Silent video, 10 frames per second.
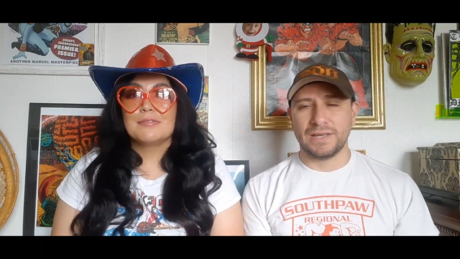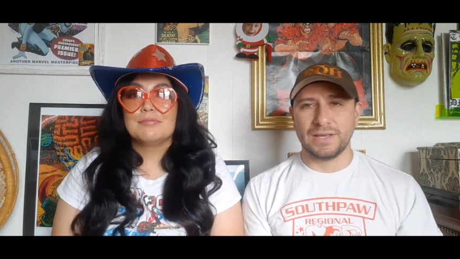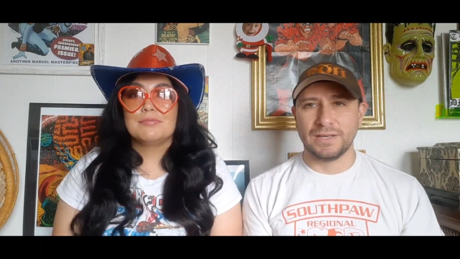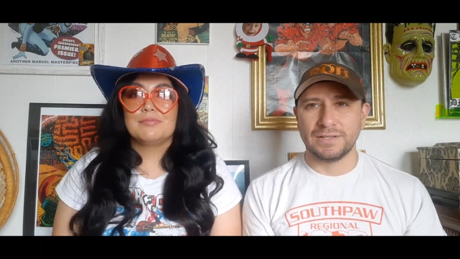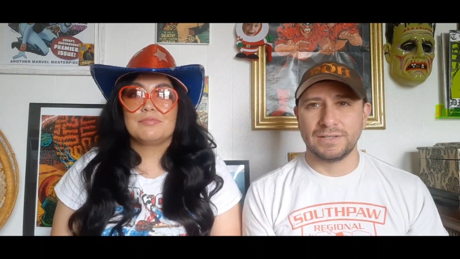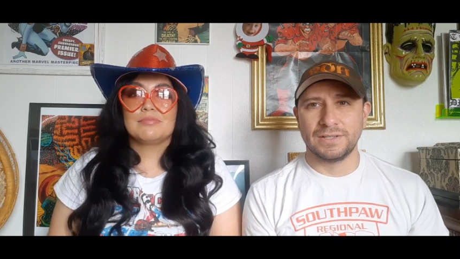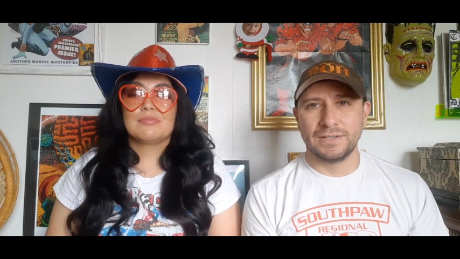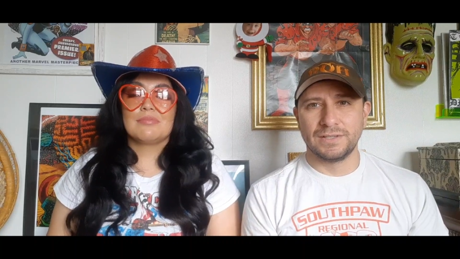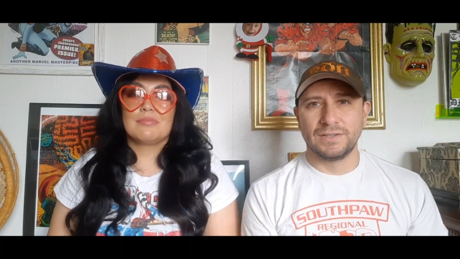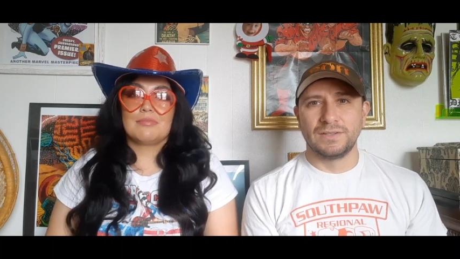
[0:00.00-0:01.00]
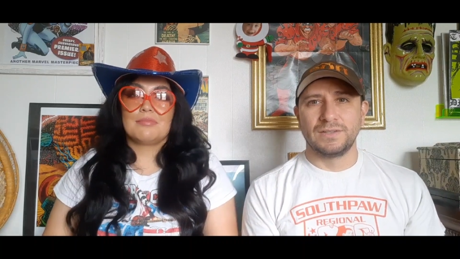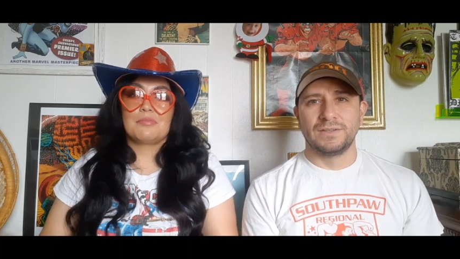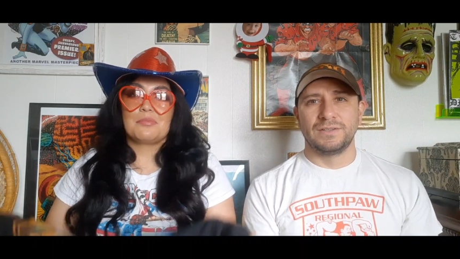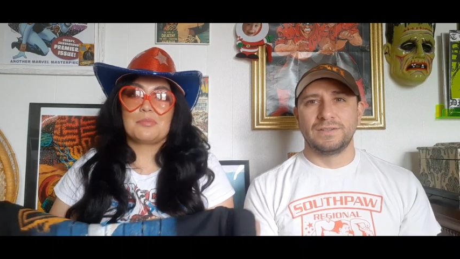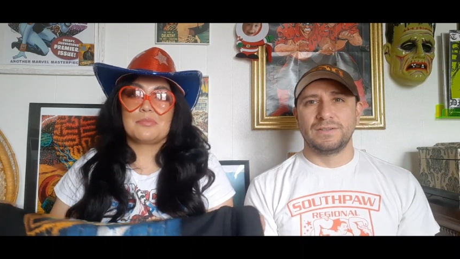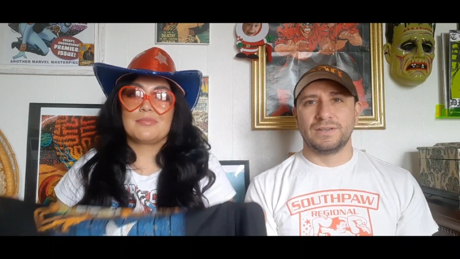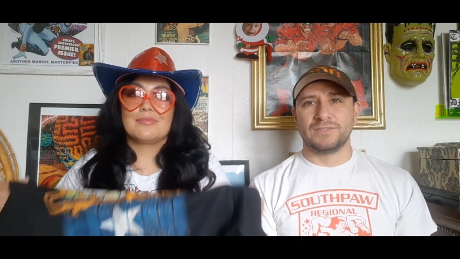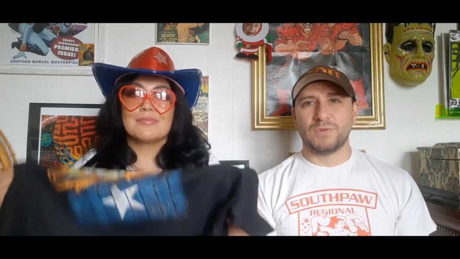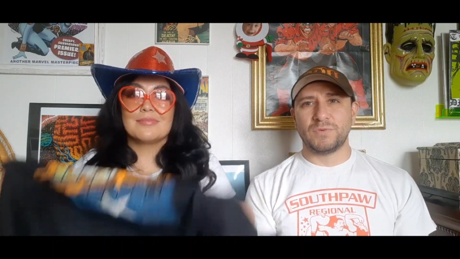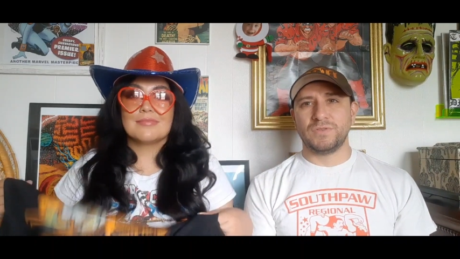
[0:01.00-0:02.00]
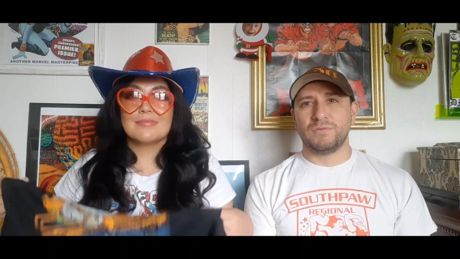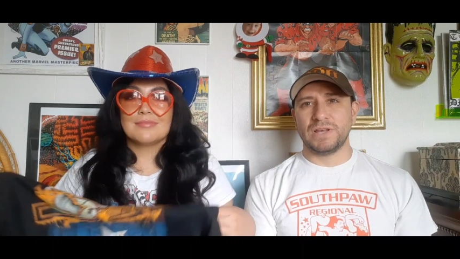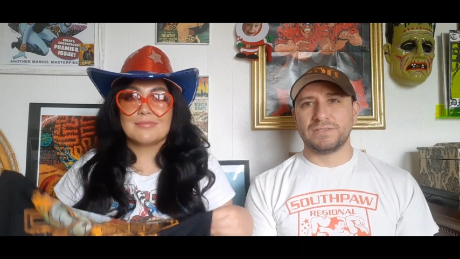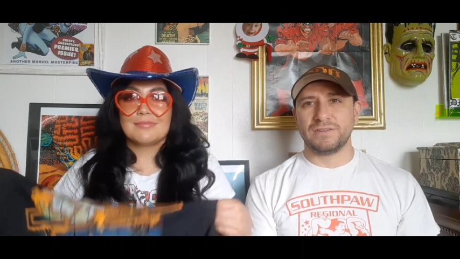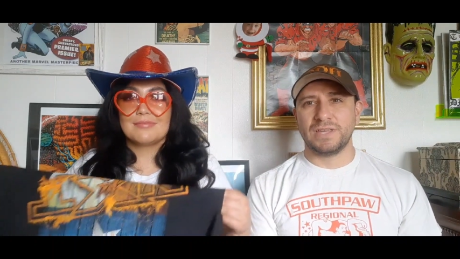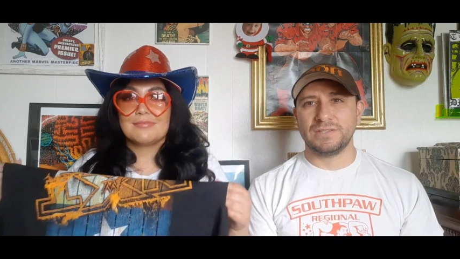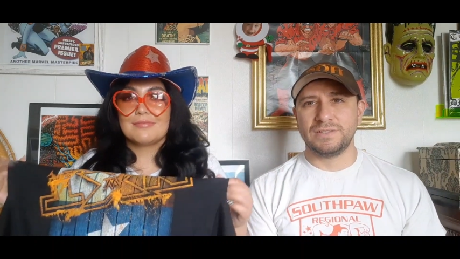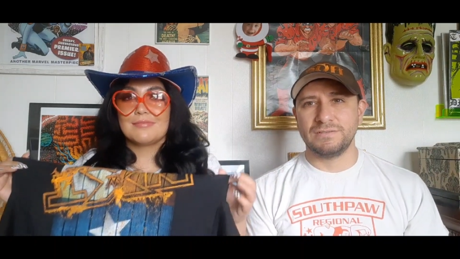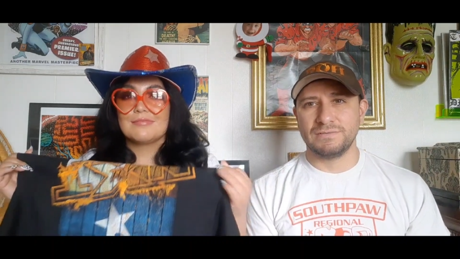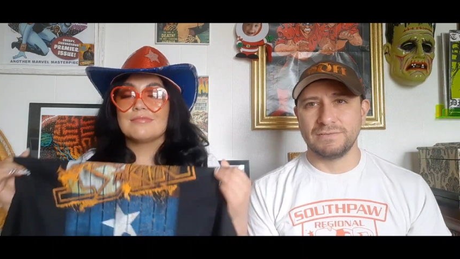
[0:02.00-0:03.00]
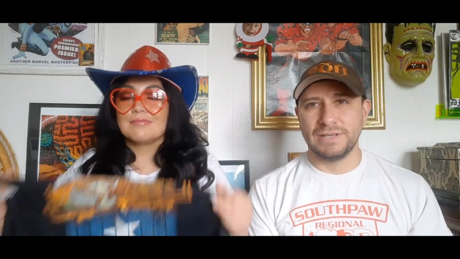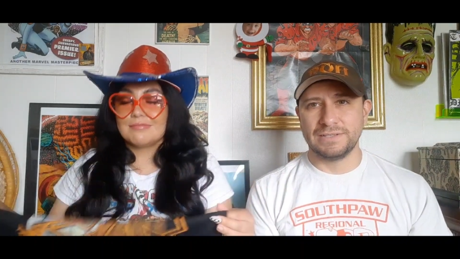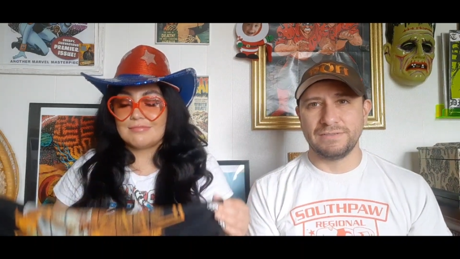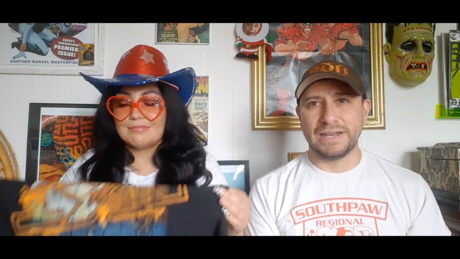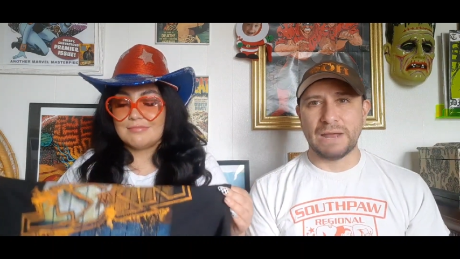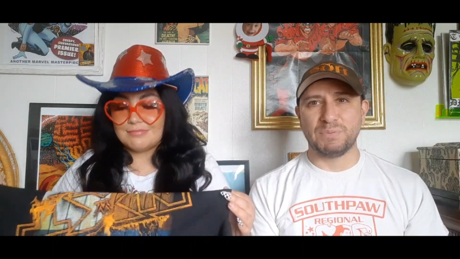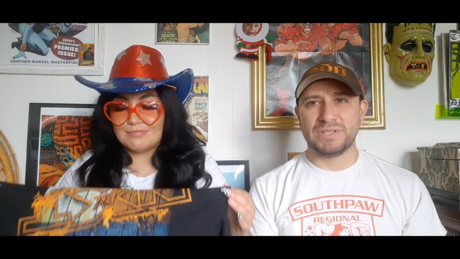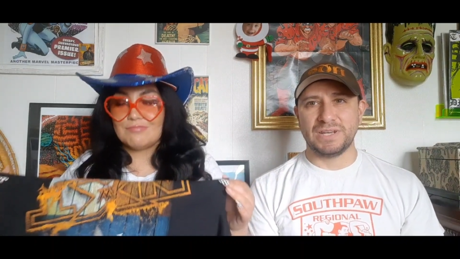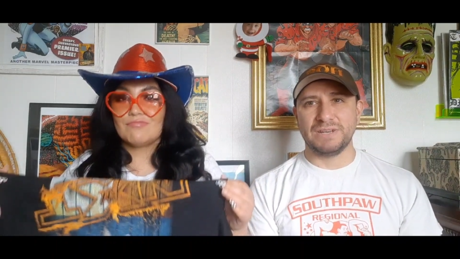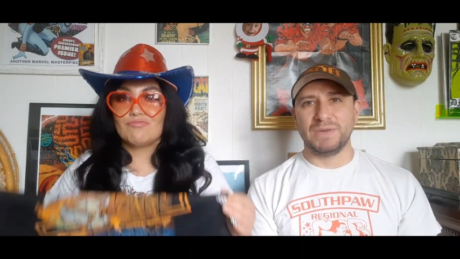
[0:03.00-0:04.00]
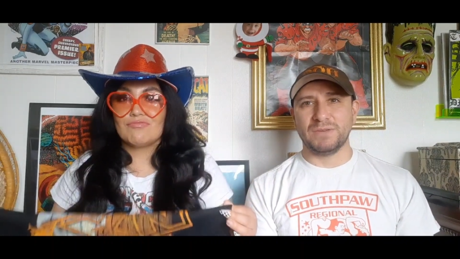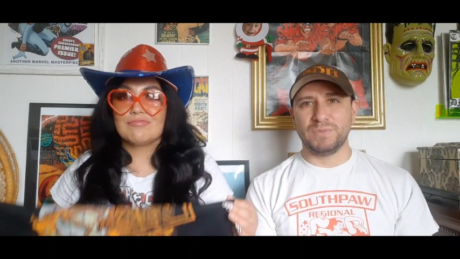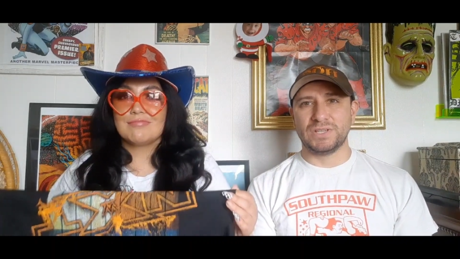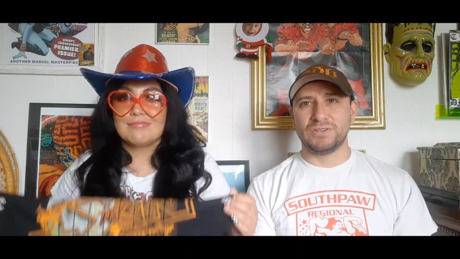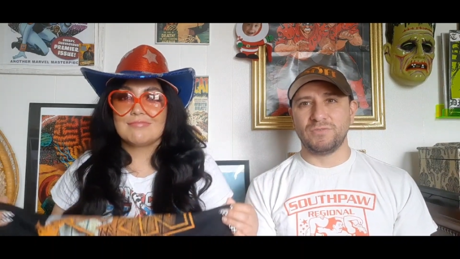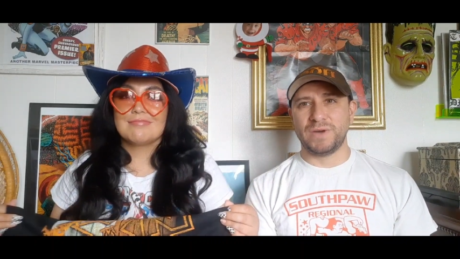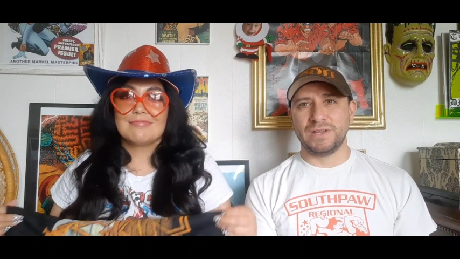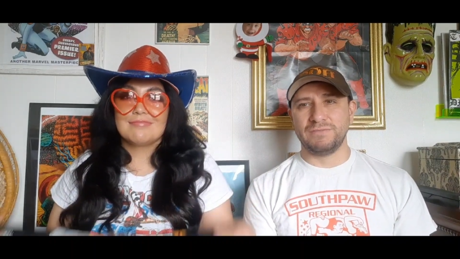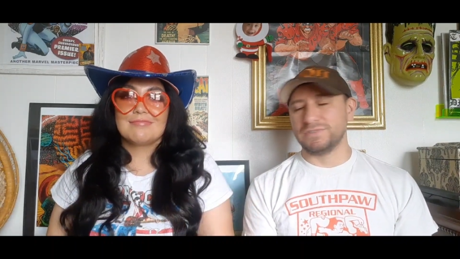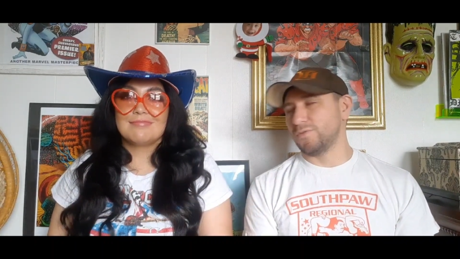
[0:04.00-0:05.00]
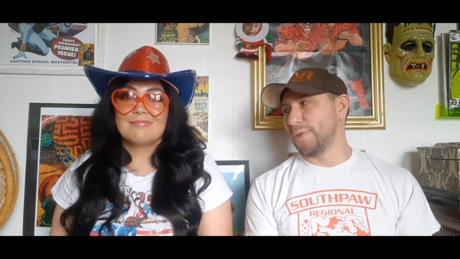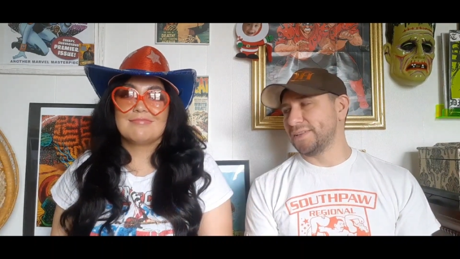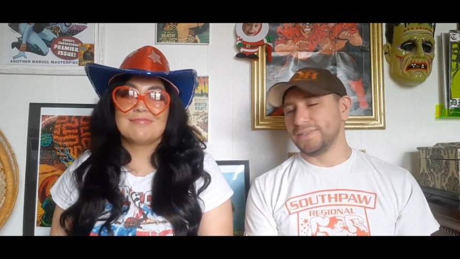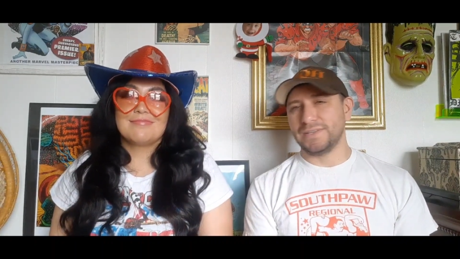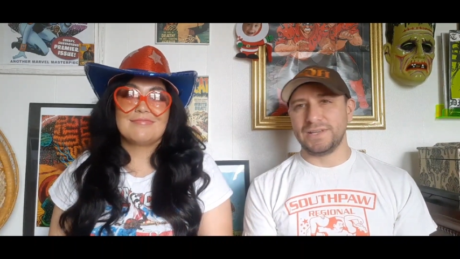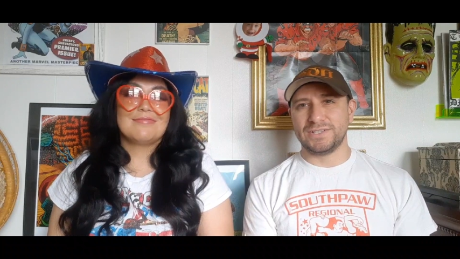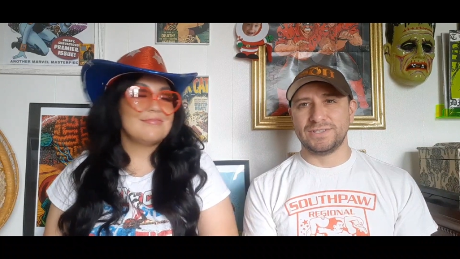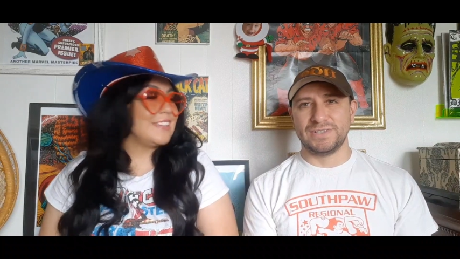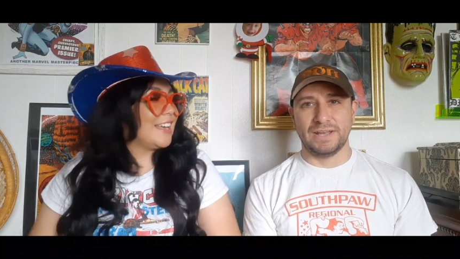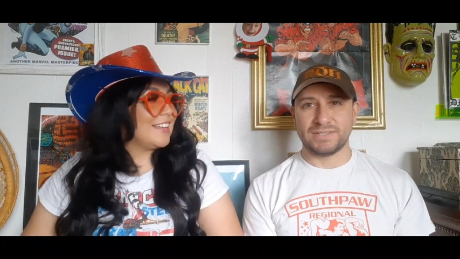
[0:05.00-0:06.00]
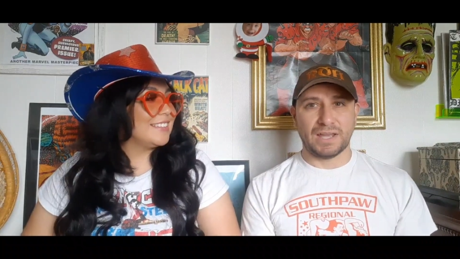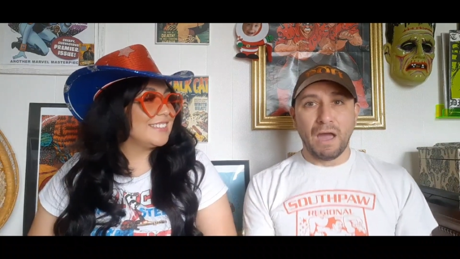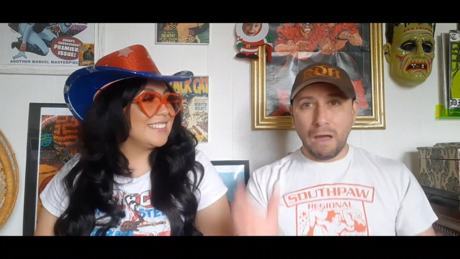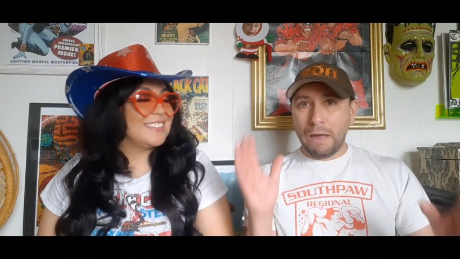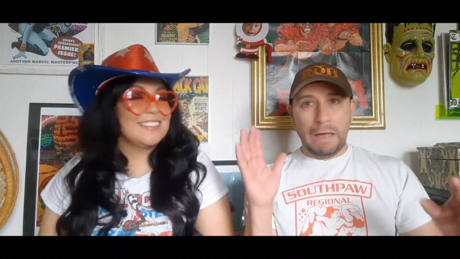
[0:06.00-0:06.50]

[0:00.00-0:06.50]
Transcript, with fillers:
Speaker 1: Because uh, remember the wrestler kissed you, and so then I pretended to make a big show about it. It was a romantic touch, and I was like,